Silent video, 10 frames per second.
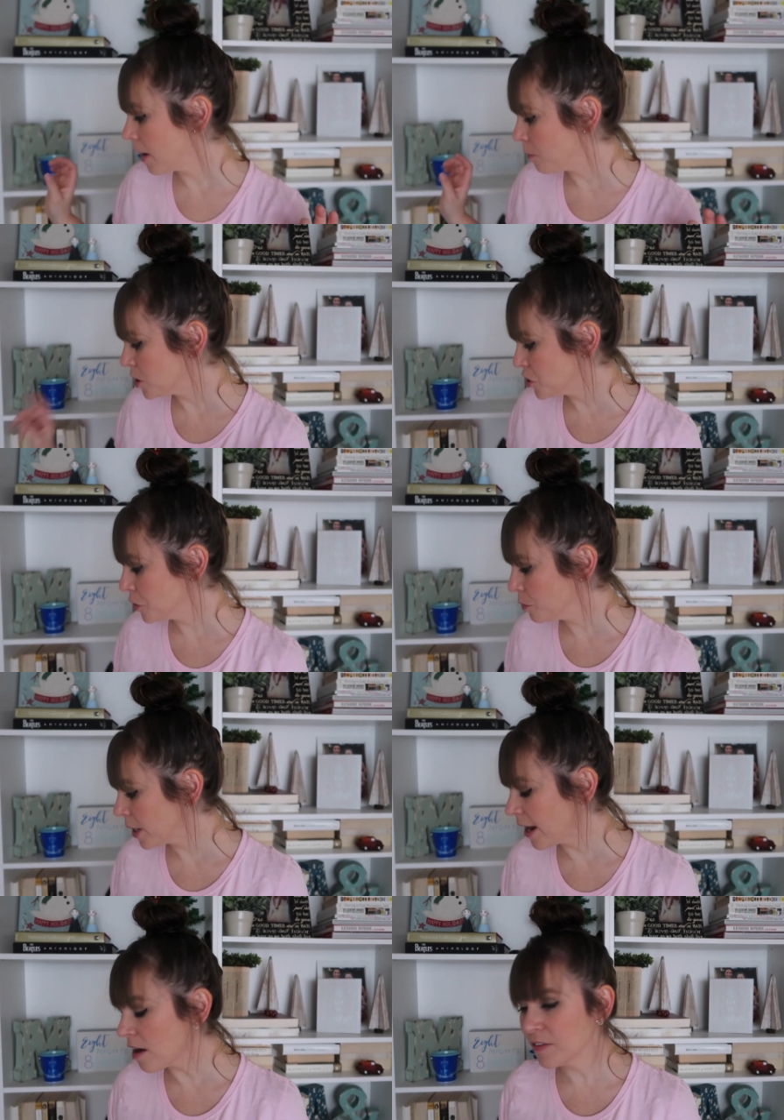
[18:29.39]
I wanna show you what
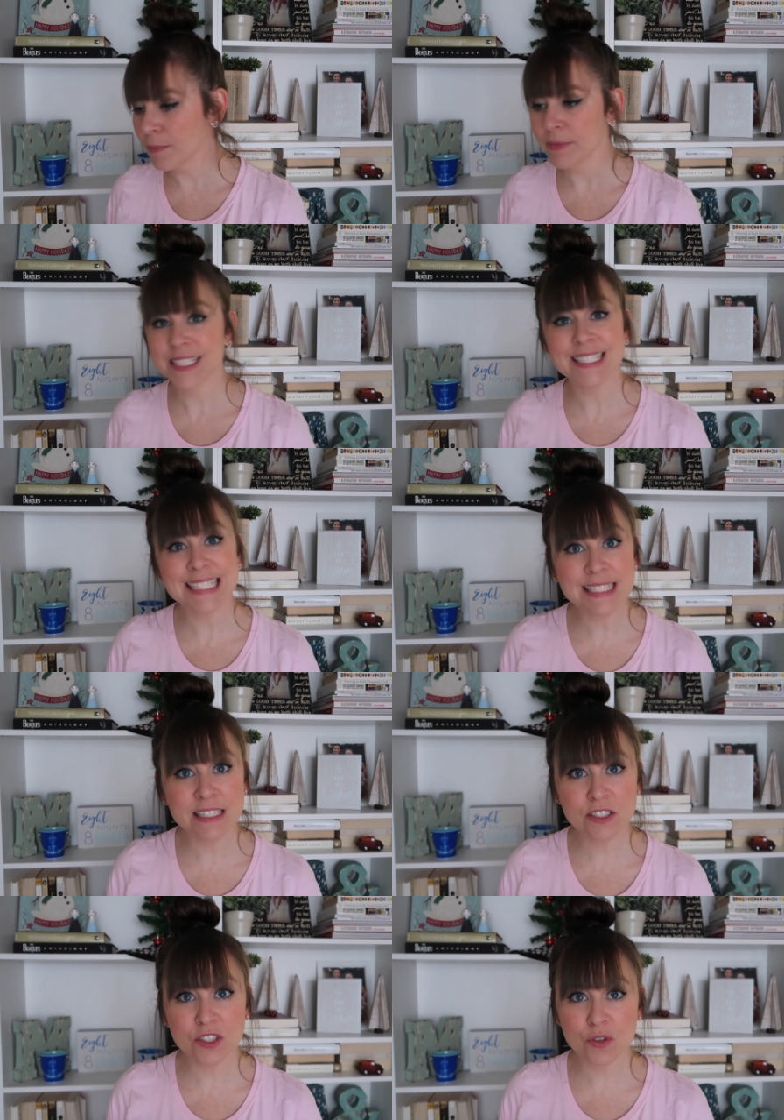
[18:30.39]
I got from the
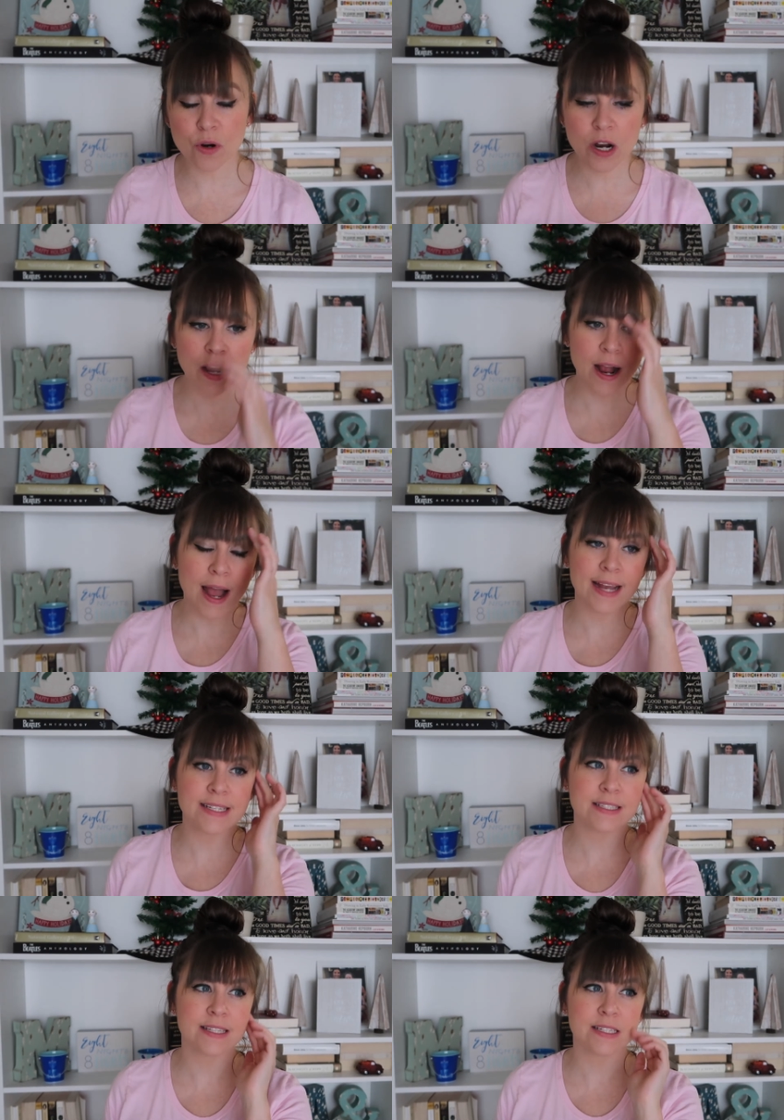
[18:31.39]
Disney store. I
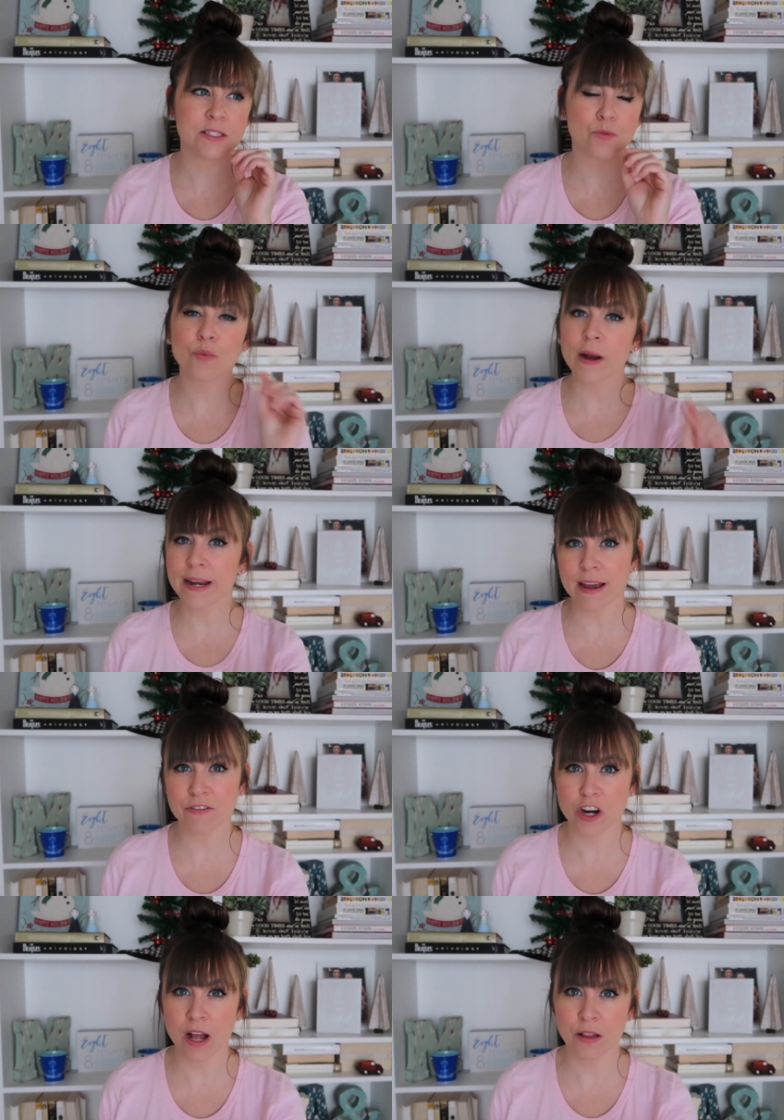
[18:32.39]
did this right
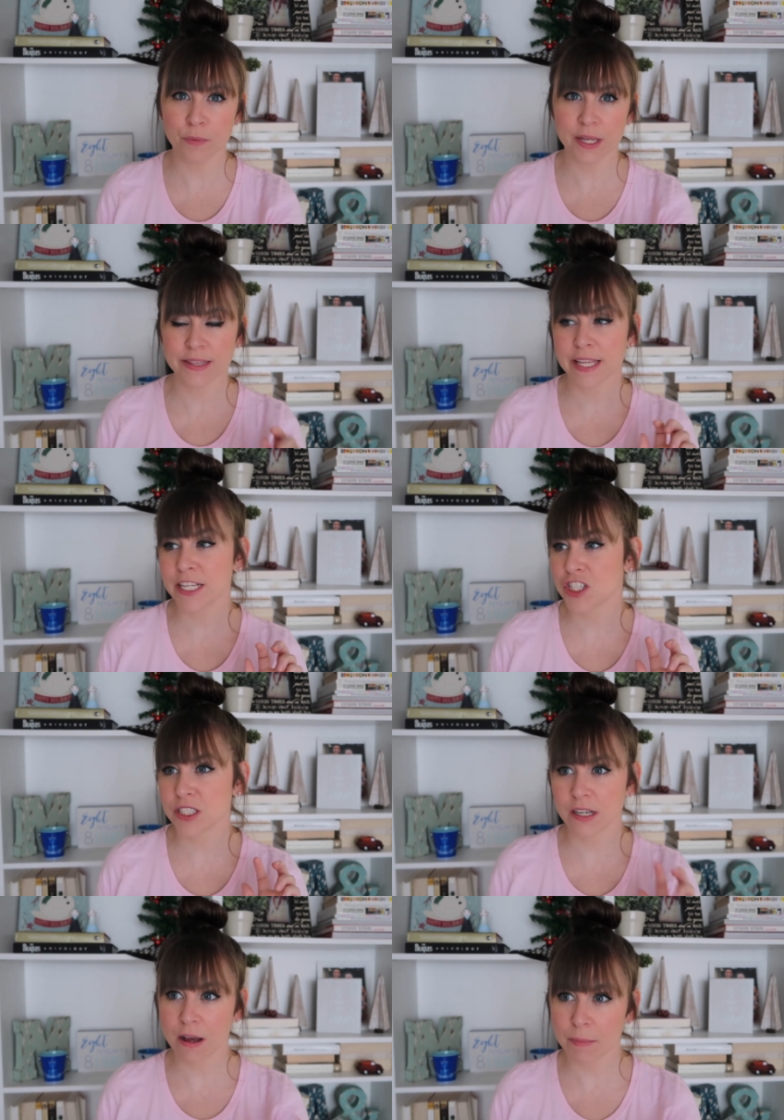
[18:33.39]
after Halloween, like
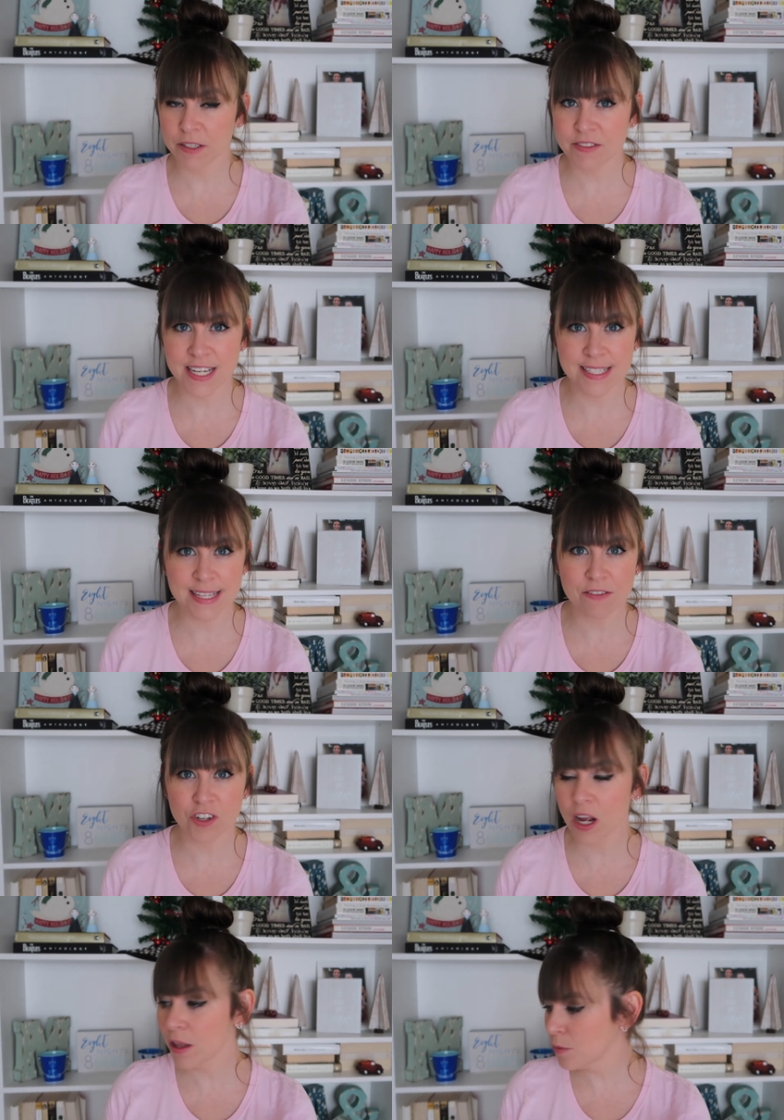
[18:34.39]
just a couple of days
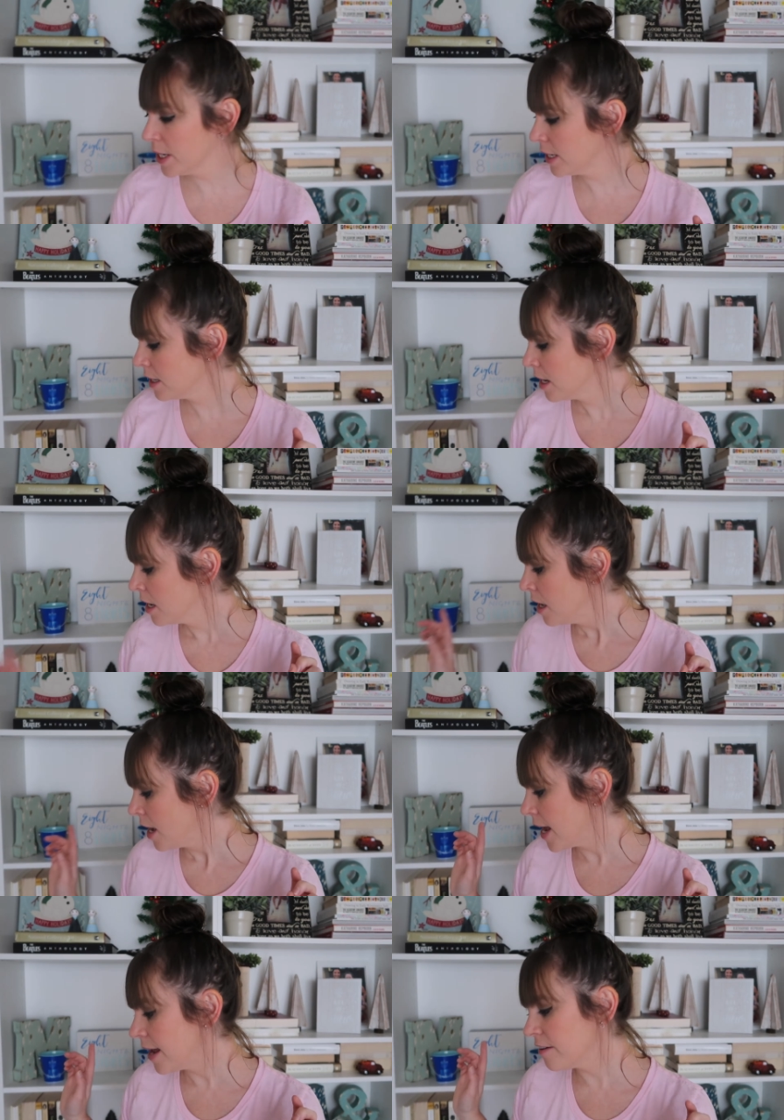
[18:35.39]
after Halloween,
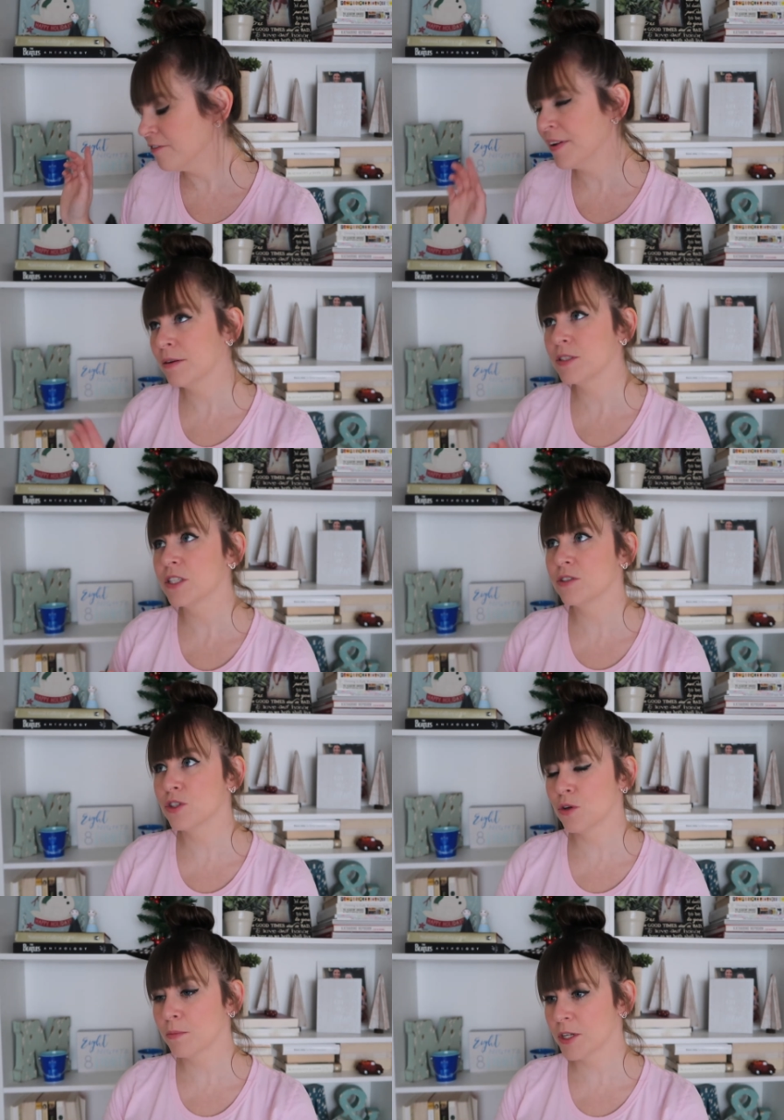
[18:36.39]
and found
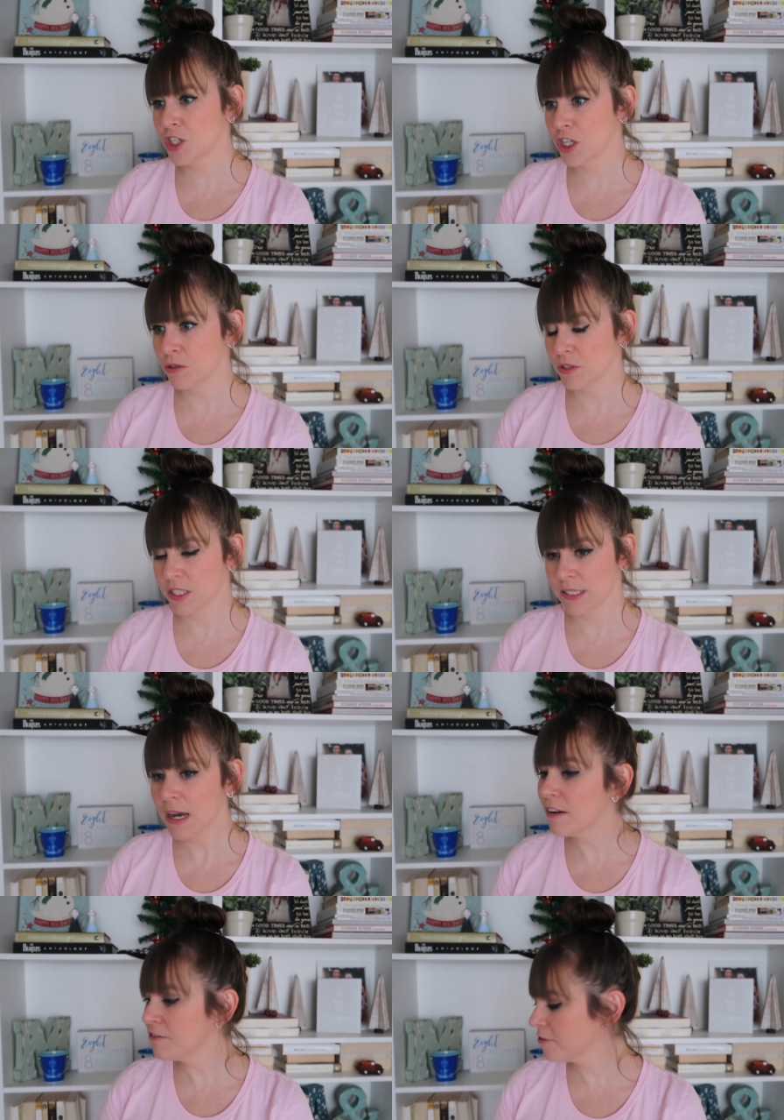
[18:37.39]
so much cute
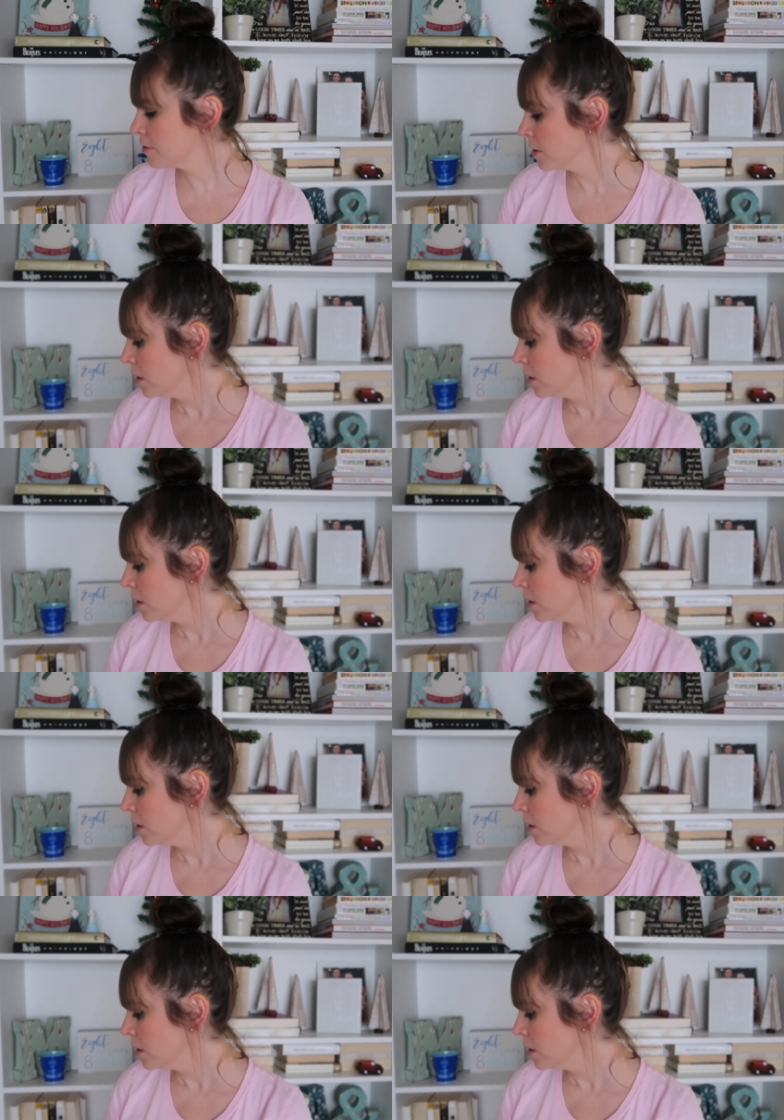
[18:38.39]
stuff.